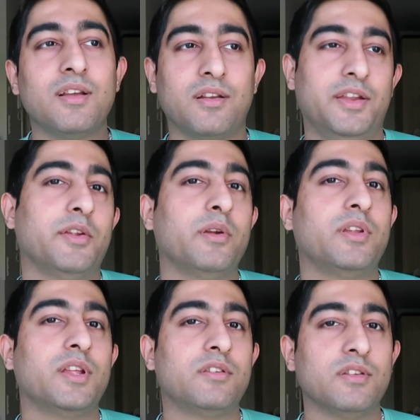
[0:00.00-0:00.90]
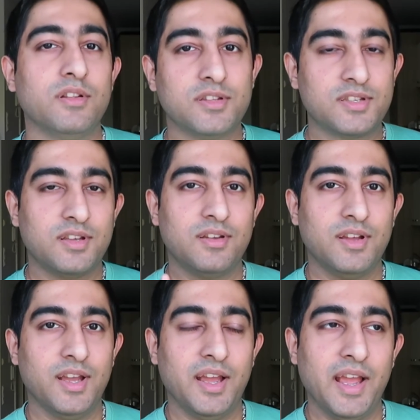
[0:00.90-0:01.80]
clean your utensils,
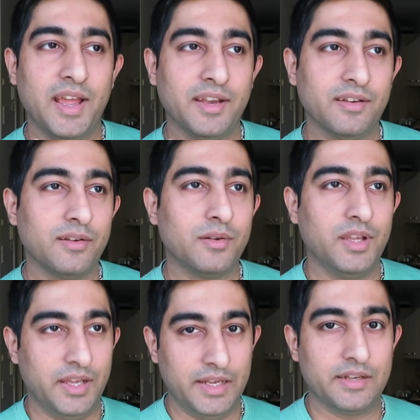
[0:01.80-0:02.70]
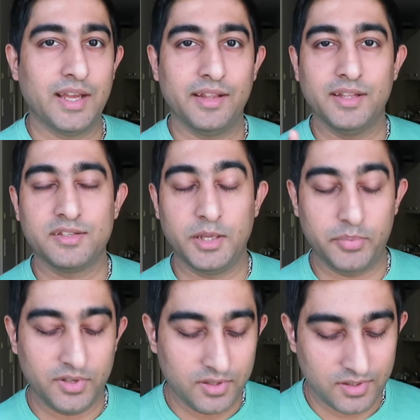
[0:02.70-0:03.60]
and eat and then sleep.